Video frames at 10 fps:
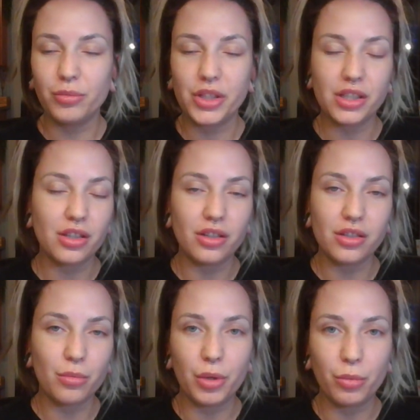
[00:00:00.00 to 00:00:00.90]
since there are
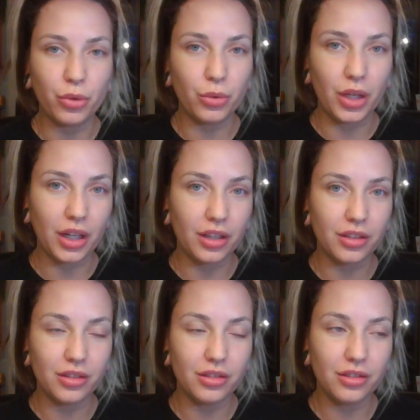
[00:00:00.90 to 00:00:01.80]
some people who
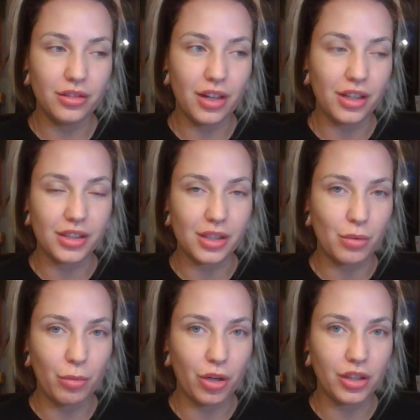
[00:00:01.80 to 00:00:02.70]
can't access
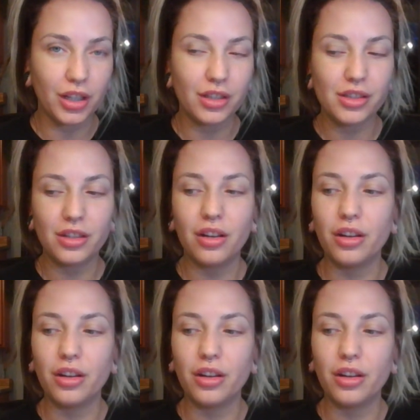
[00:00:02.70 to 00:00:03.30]
my podcast.